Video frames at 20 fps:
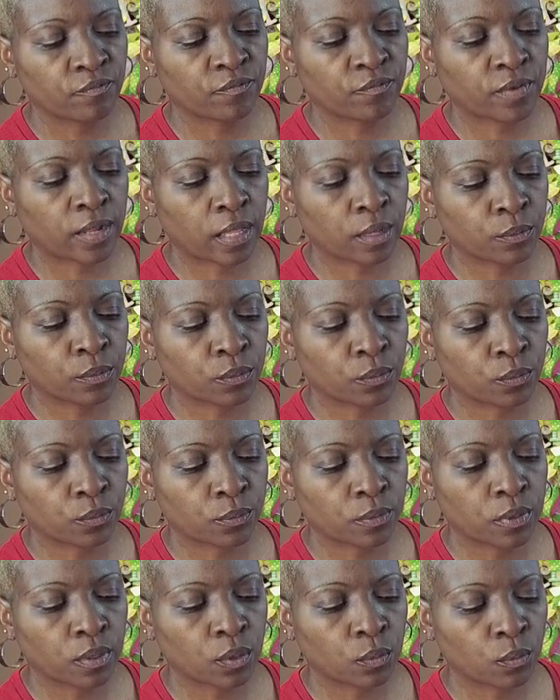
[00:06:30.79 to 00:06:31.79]
flower
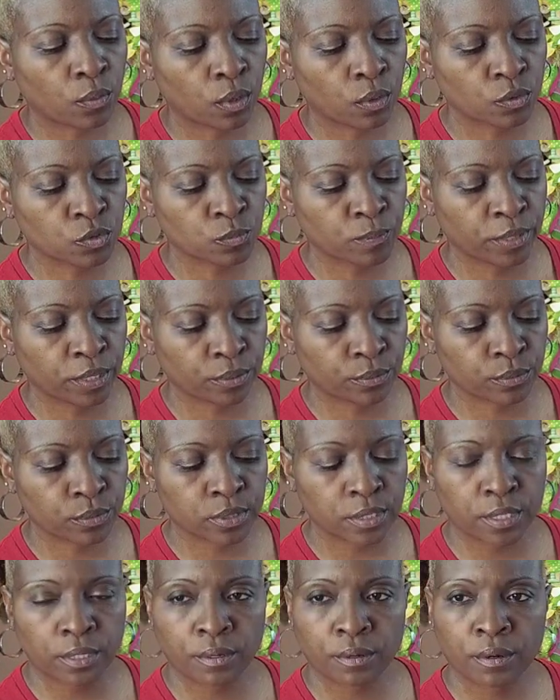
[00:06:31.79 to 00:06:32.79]
rose petals
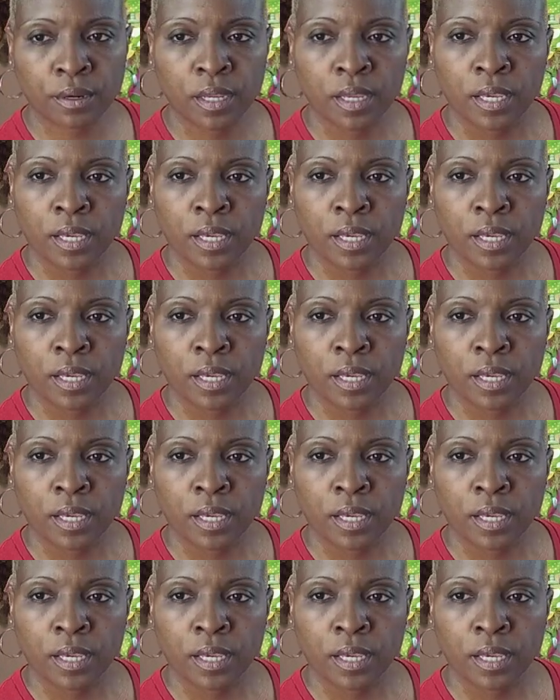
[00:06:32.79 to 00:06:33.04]
here,